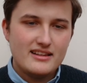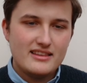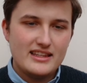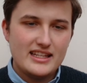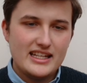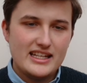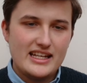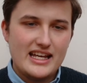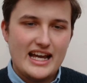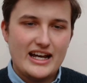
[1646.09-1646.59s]

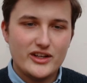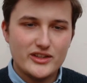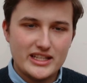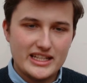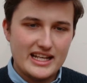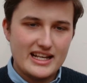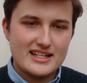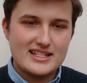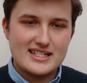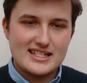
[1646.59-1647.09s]
the
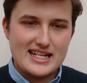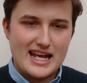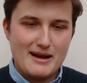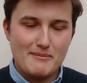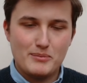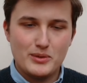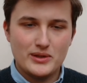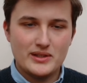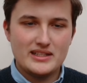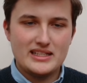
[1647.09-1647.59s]
LDS
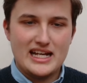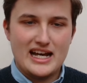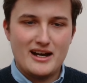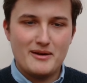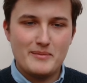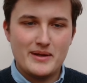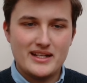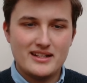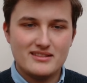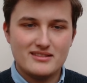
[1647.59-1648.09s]
temple
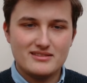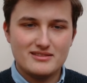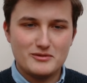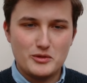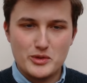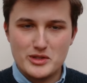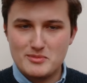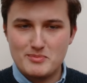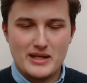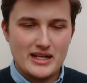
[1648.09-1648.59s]
endowment
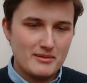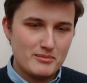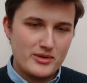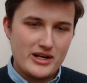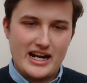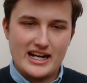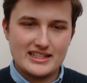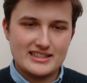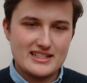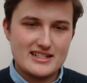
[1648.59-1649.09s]
was being
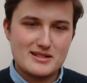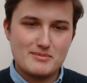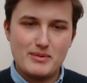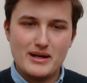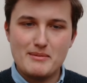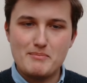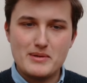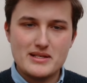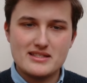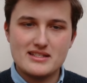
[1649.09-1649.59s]
practiced
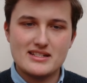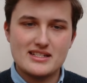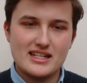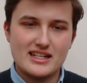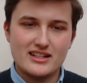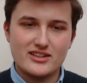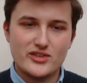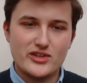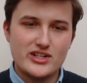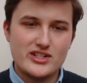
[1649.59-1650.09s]
by
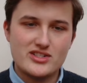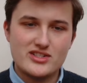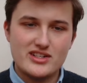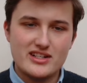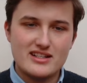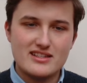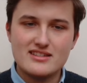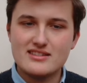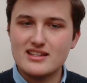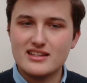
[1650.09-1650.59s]
Byzantine
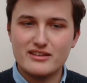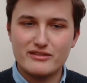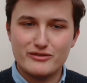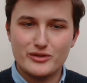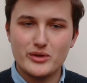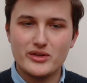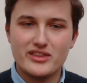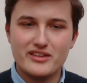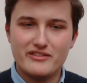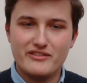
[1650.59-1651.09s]
Christians in the
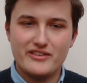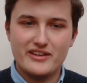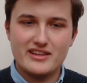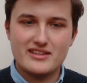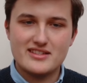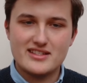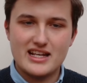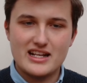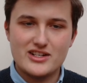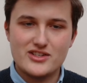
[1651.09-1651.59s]
fourth and
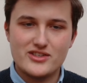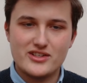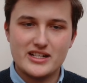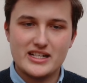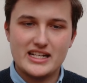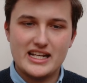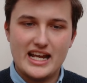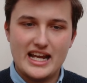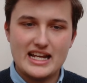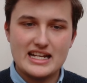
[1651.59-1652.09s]
fifth
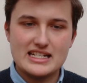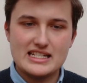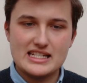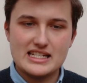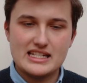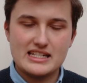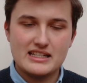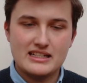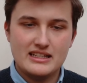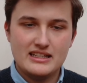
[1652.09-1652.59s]
century
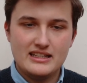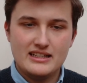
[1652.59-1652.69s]
AD.